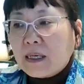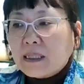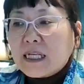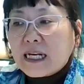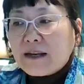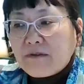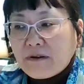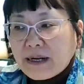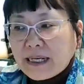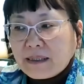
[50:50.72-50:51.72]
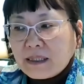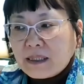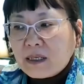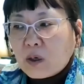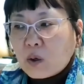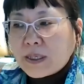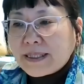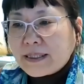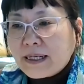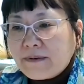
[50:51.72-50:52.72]
delivering, or
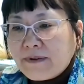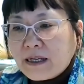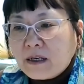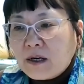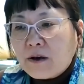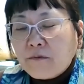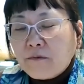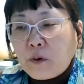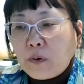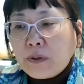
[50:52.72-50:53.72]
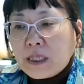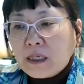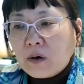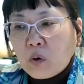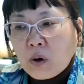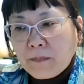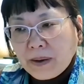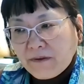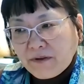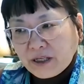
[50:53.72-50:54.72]
serving food or
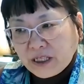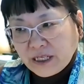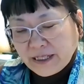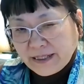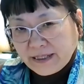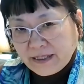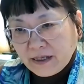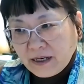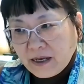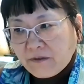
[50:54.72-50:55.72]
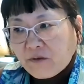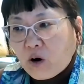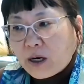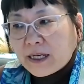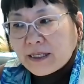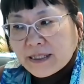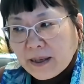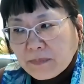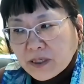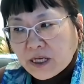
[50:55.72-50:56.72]
beverages for
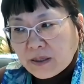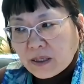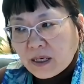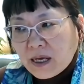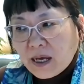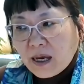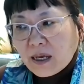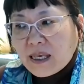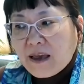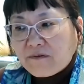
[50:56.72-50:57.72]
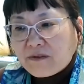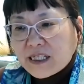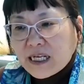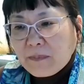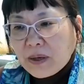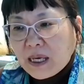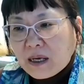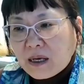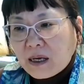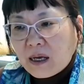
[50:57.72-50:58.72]
consumption. If
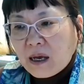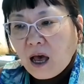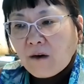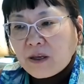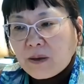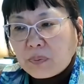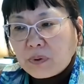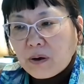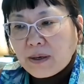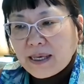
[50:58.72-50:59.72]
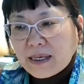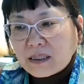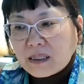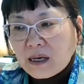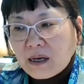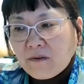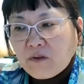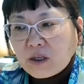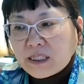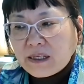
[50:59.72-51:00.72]
tipping of employees
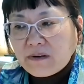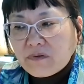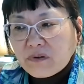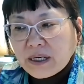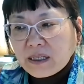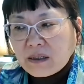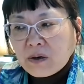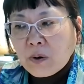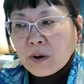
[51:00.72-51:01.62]
for delivering or